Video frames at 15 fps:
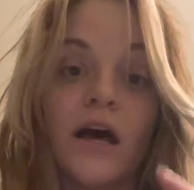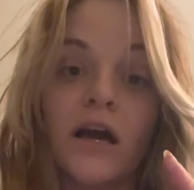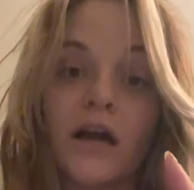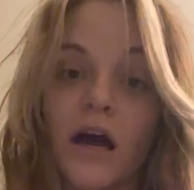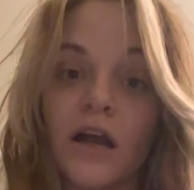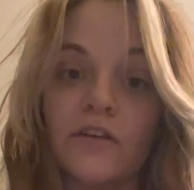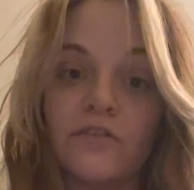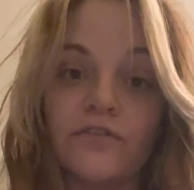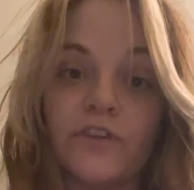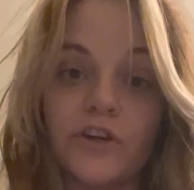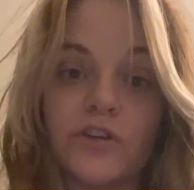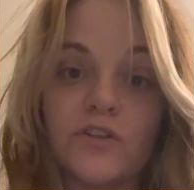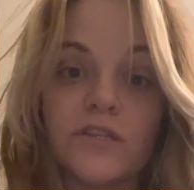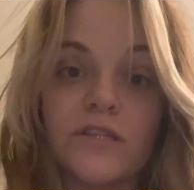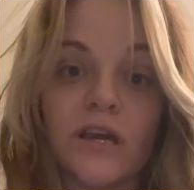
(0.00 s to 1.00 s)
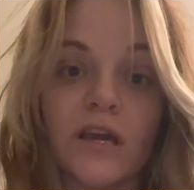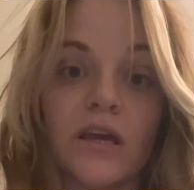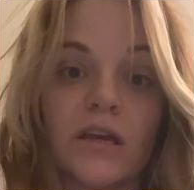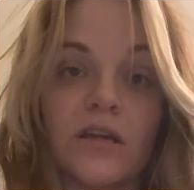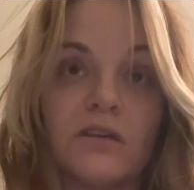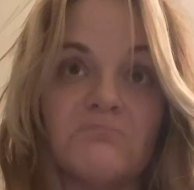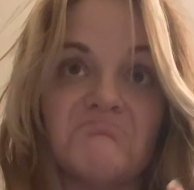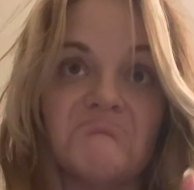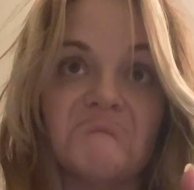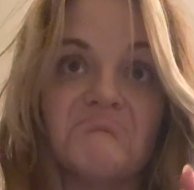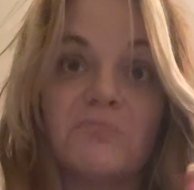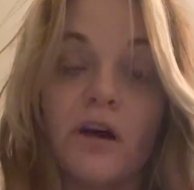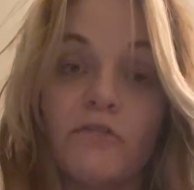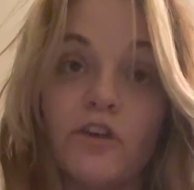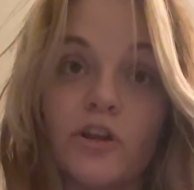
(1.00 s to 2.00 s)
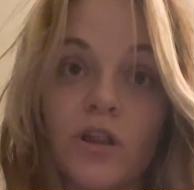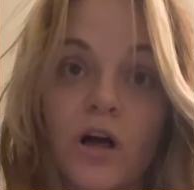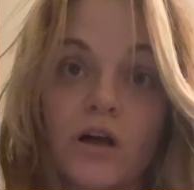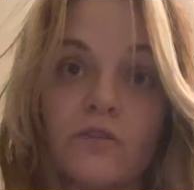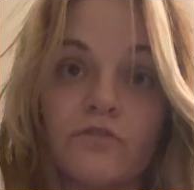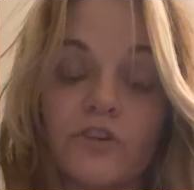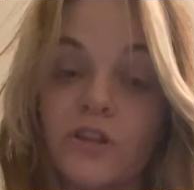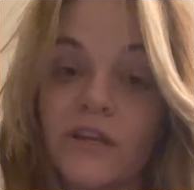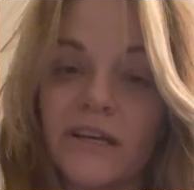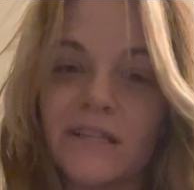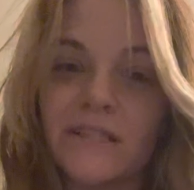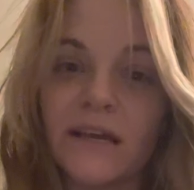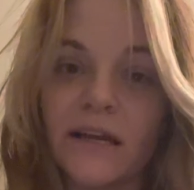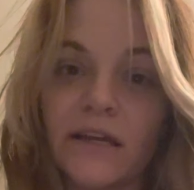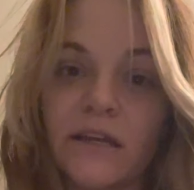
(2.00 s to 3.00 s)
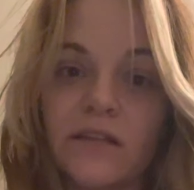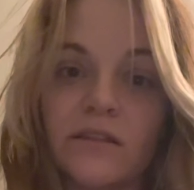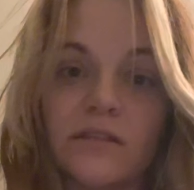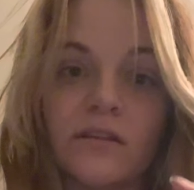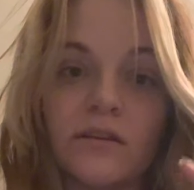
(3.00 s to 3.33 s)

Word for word: Got in a fear state, not very long, for like a second,